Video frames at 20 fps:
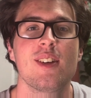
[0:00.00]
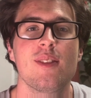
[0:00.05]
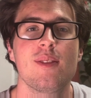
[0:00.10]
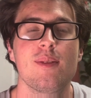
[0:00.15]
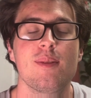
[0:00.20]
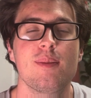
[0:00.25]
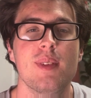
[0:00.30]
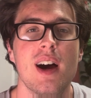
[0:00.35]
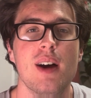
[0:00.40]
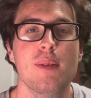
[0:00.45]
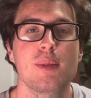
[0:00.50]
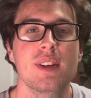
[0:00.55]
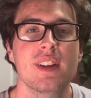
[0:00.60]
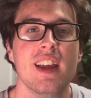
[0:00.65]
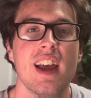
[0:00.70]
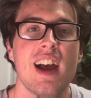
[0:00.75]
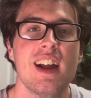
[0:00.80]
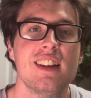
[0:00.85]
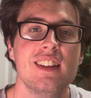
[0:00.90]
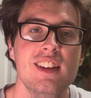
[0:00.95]
mom and
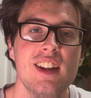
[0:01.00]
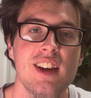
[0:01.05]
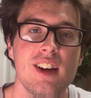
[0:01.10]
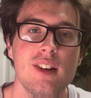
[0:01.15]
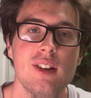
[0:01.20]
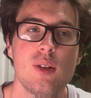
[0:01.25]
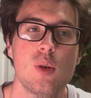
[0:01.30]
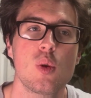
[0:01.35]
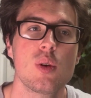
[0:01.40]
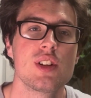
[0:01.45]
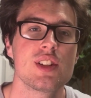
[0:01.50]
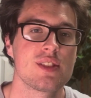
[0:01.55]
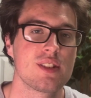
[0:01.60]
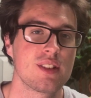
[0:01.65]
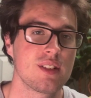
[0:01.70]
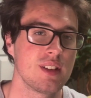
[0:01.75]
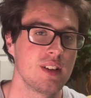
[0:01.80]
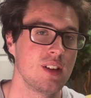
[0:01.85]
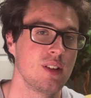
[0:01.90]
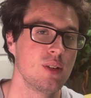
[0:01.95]
dad, or just
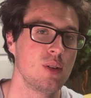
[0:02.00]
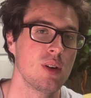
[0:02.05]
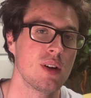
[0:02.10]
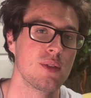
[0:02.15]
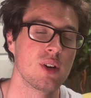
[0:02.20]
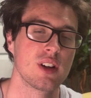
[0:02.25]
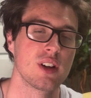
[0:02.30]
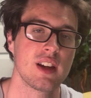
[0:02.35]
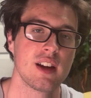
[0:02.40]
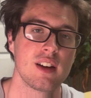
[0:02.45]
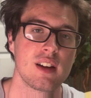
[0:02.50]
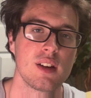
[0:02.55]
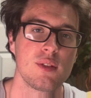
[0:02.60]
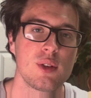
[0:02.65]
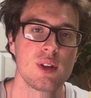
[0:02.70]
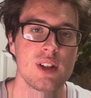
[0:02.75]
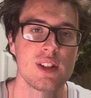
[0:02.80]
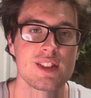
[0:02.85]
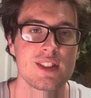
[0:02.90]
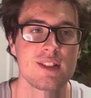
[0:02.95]
whoever our
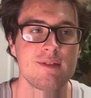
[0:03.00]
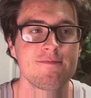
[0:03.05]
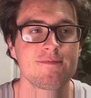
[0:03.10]
caregiver is.